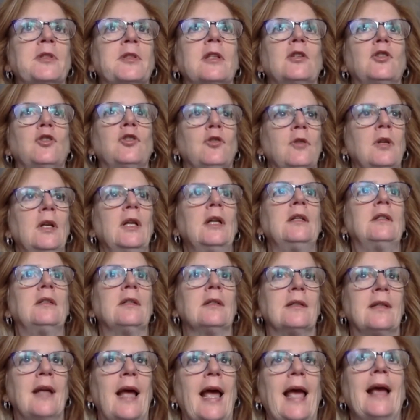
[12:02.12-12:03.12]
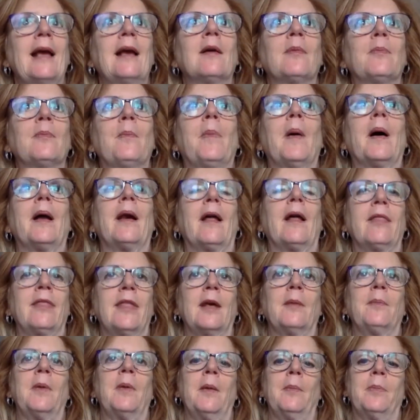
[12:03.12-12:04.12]
that you need to take, but I
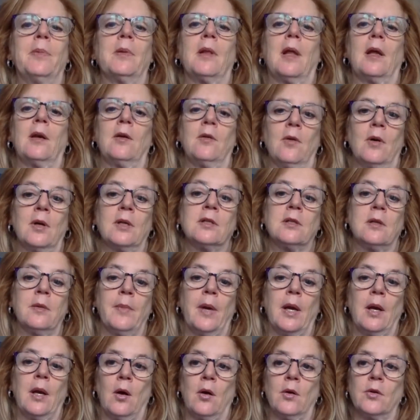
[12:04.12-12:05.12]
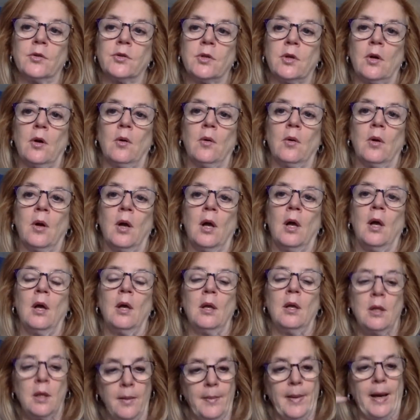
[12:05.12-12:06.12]
think people underestimate also
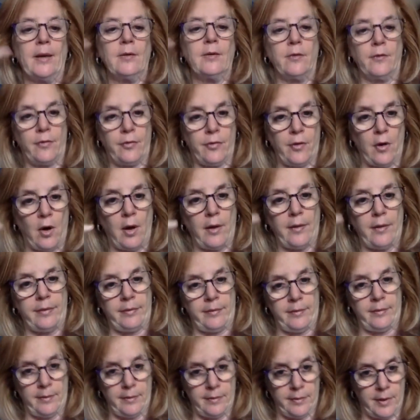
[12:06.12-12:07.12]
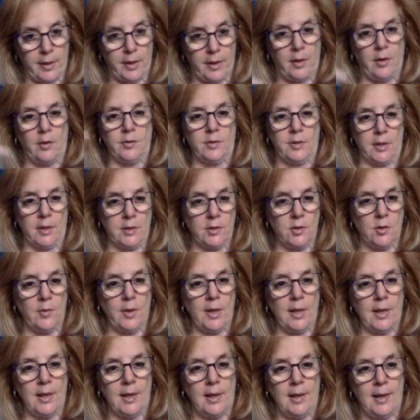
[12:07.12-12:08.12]
the amount of thought that goes into
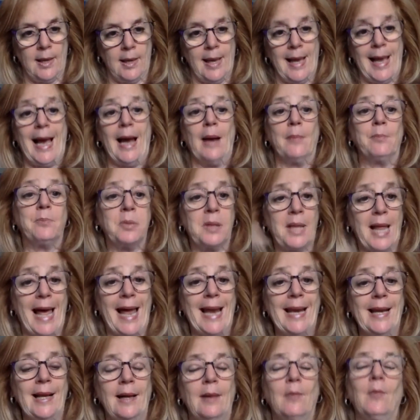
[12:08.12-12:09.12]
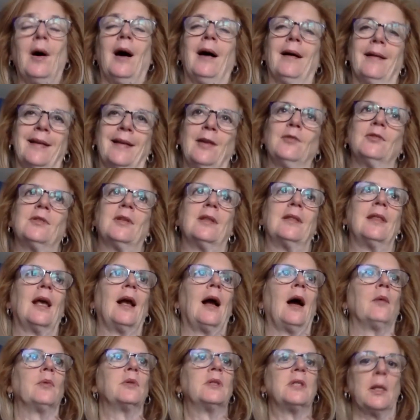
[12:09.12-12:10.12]
it. And planning, well, here's the thing,
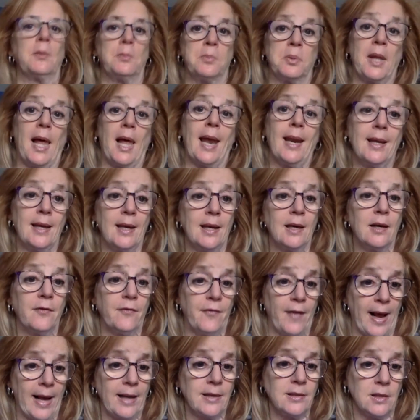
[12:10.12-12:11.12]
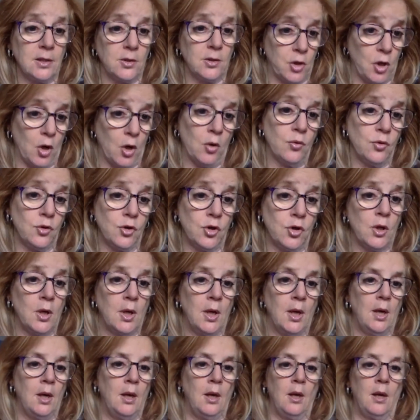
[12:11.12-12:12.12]
I would say planning in advance is huge.
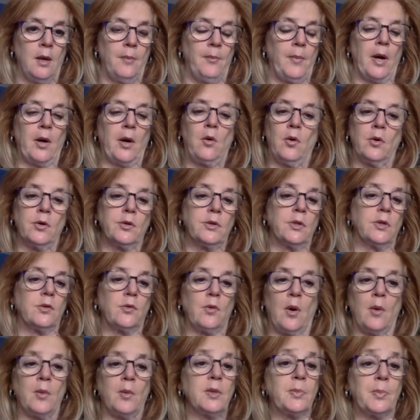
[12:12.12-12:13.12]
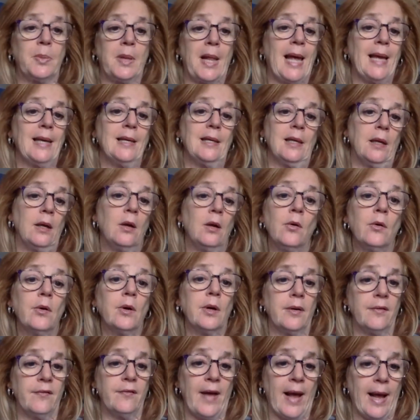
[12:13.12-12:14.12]
Mm-hmm. My courses are always planned a year
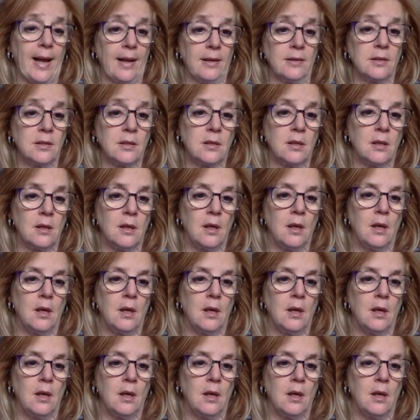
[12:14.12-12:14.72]
in advance.